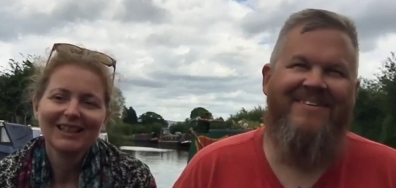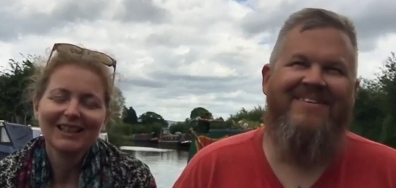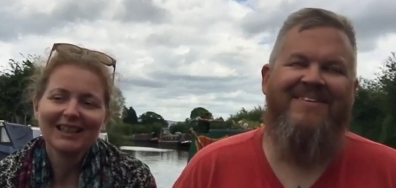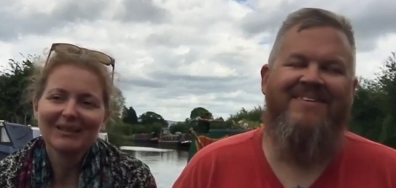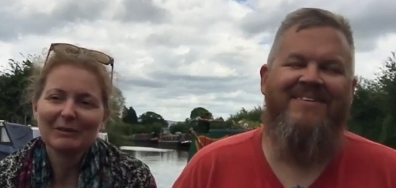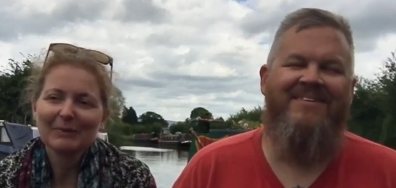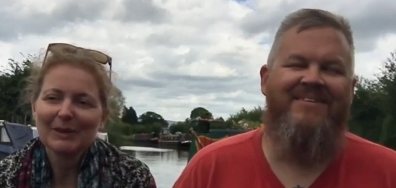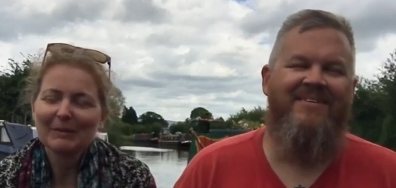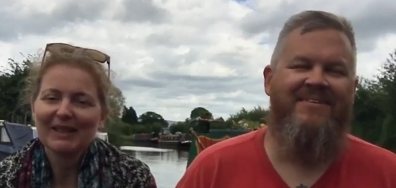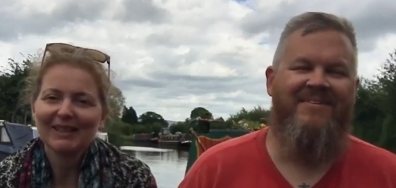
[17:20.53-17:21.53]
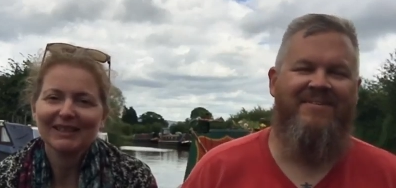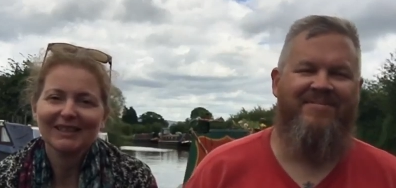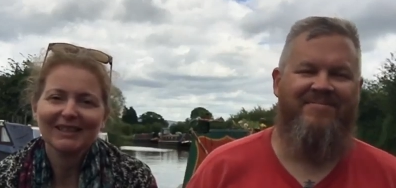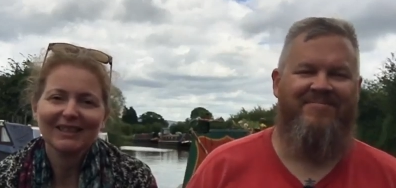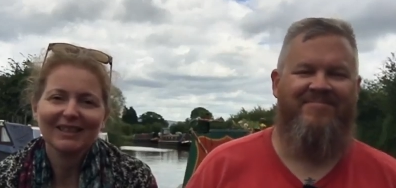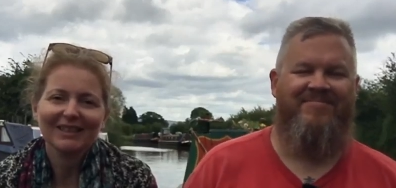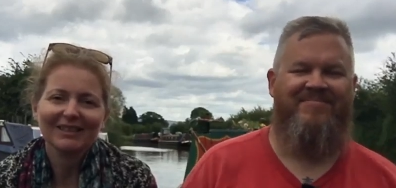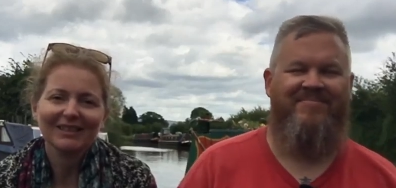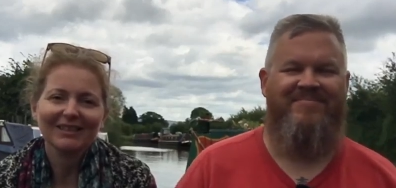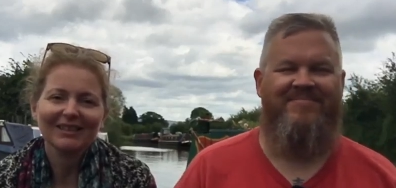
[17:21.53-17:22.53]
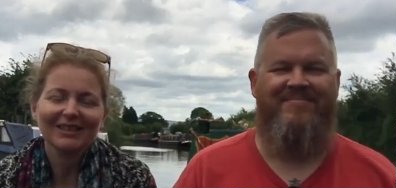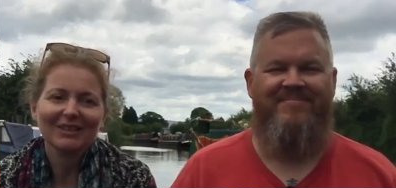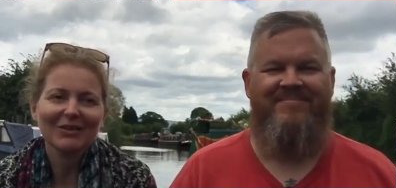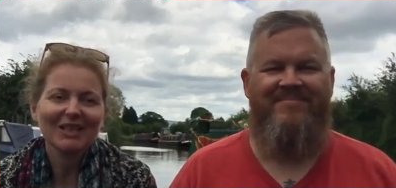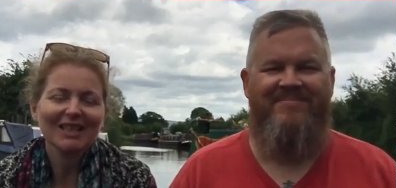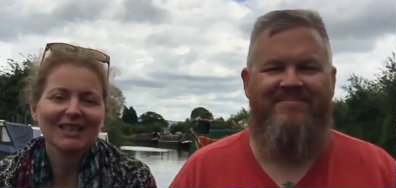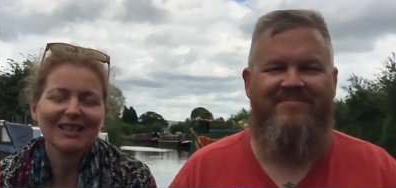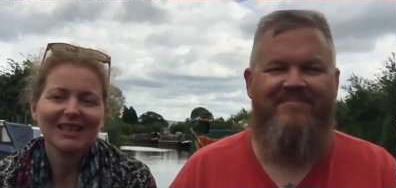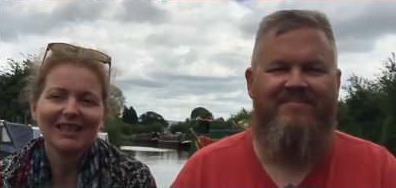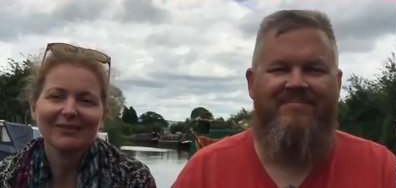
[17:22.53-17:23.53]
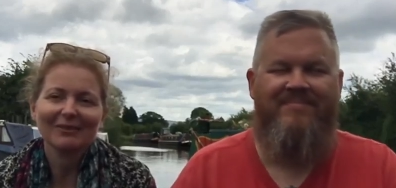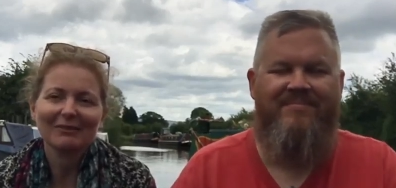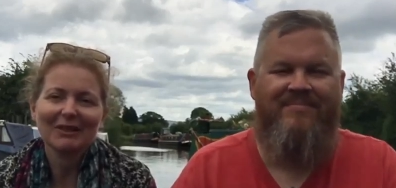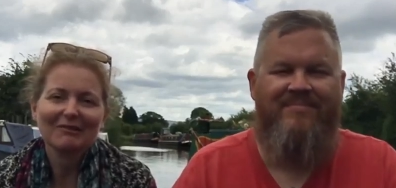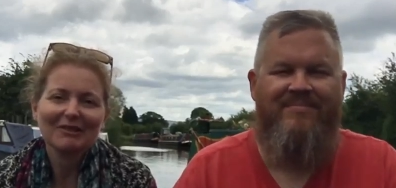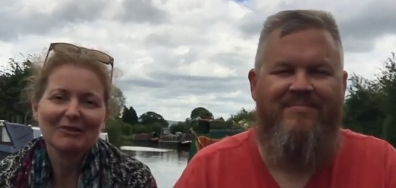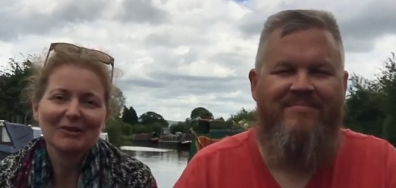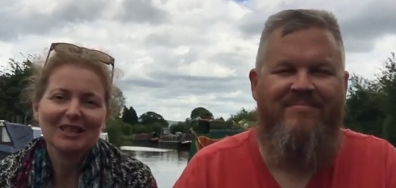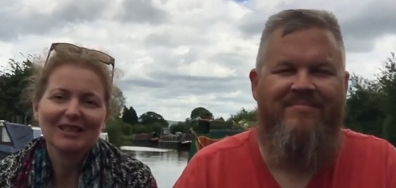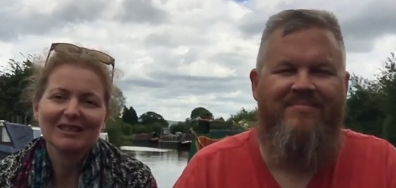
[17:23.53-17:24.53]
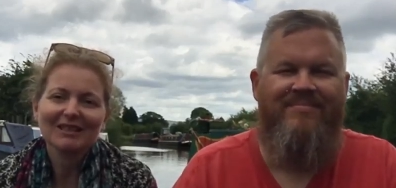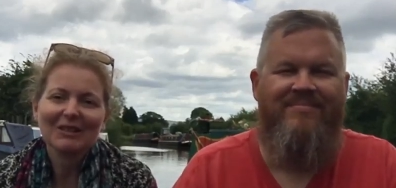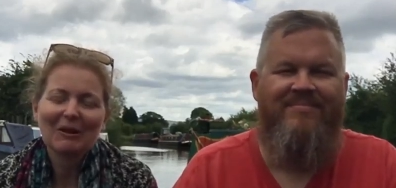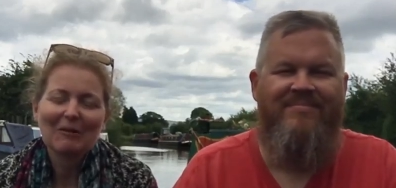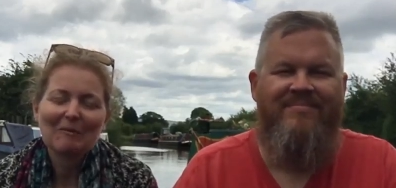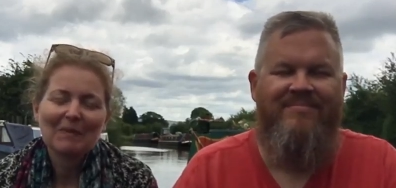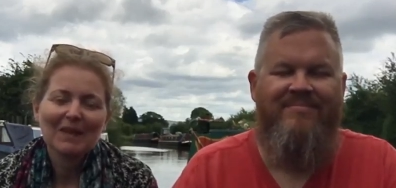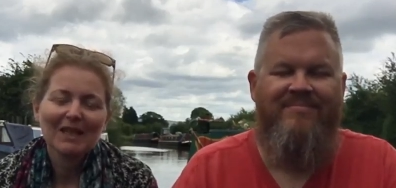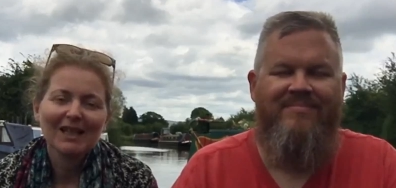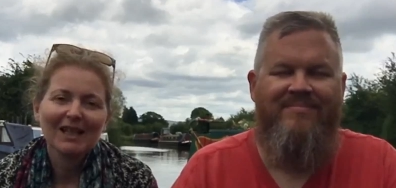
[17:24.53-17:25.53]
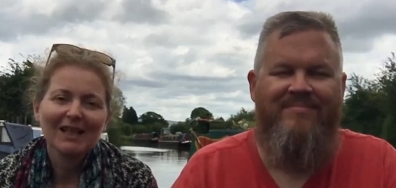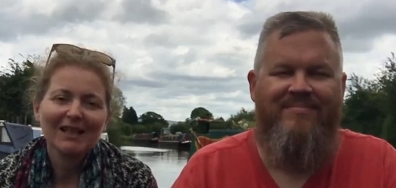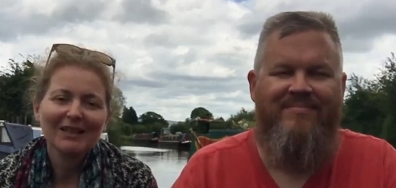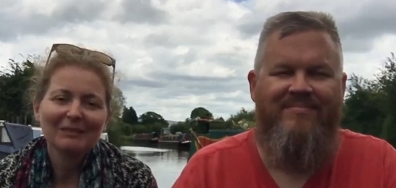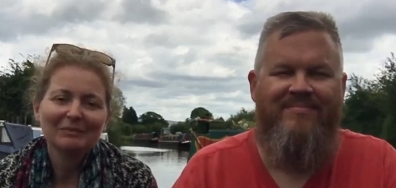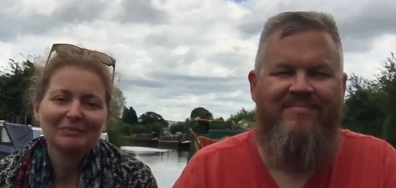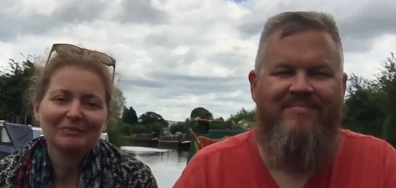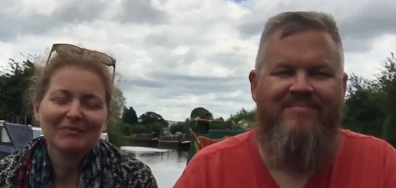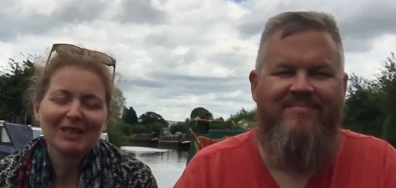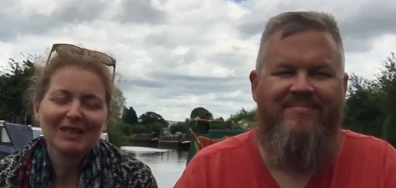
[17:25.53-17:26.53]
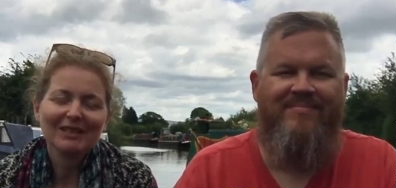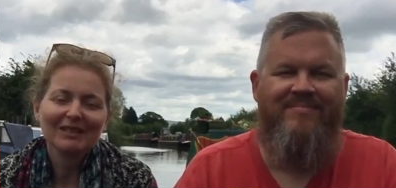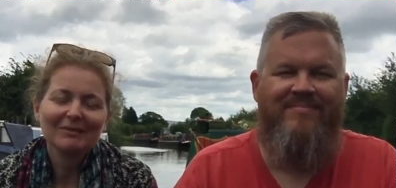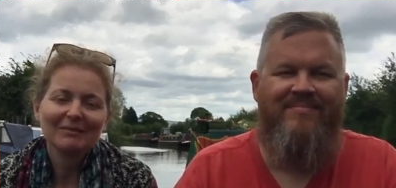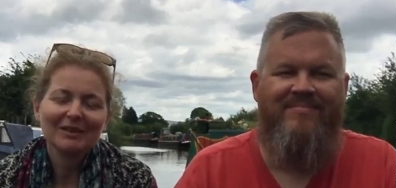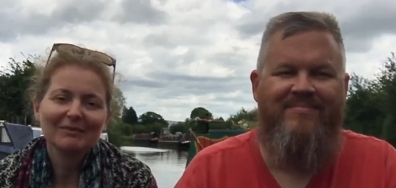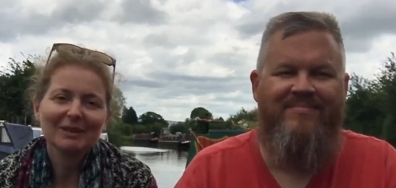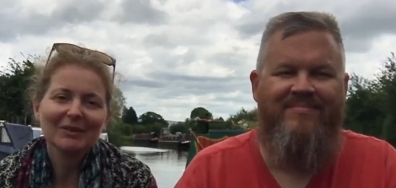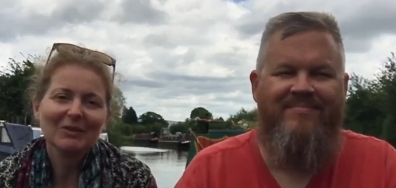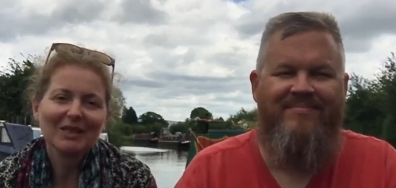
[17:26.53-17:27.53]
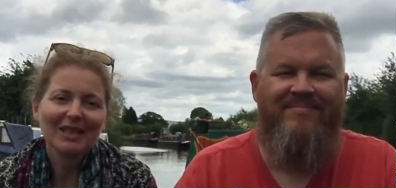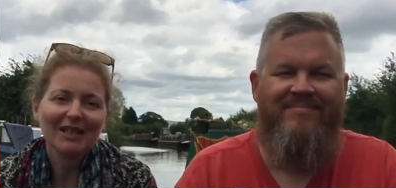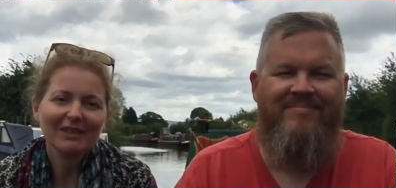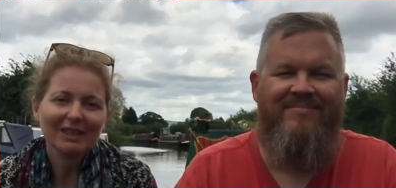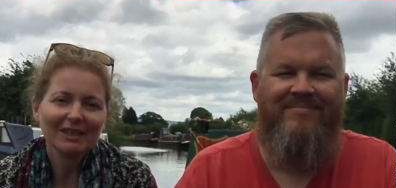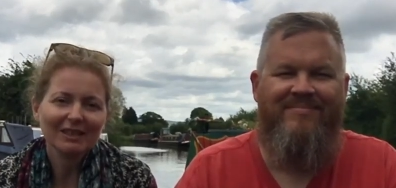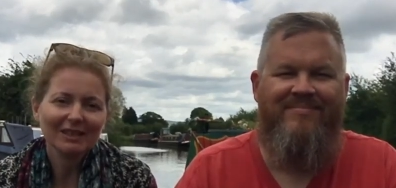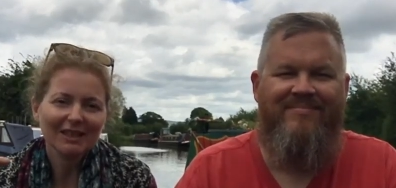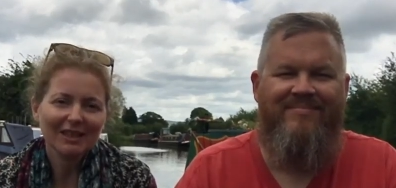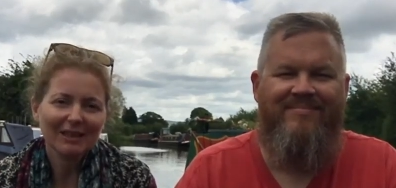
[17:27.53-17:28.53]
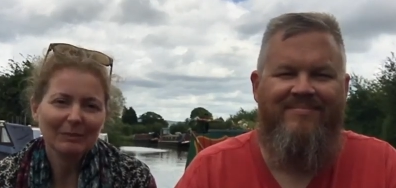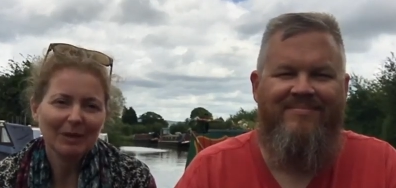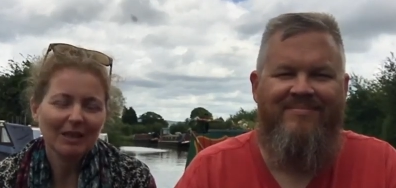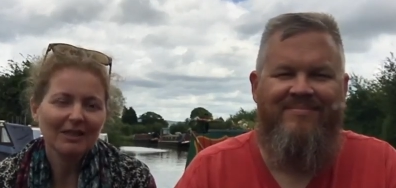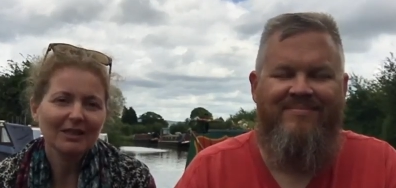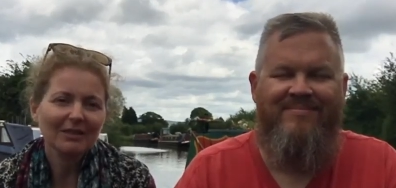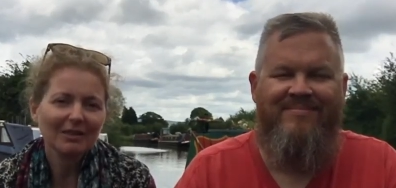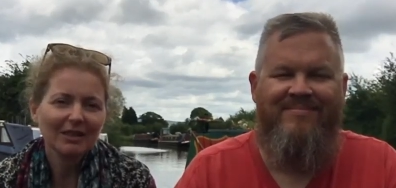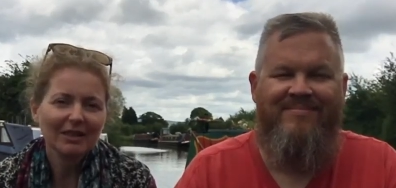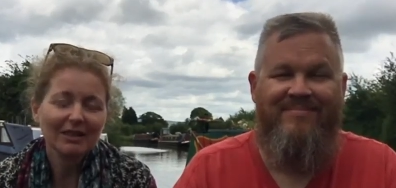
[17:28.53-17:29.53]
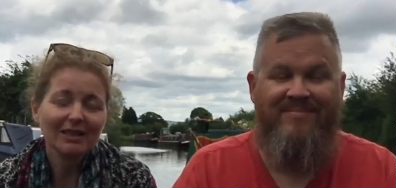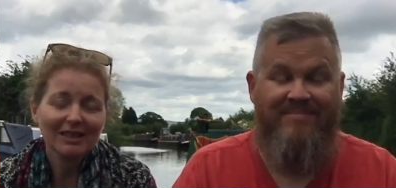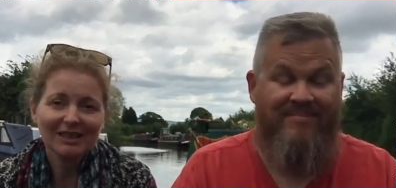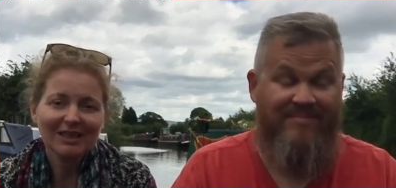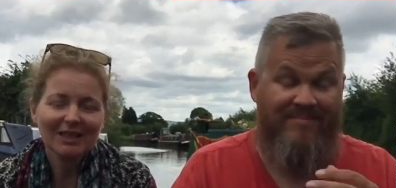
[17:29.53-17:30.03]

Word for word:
Speaker 1: Like we've been a bit stressed today for various reasons. And Michael's staring at the canal behind, and he was like, deadly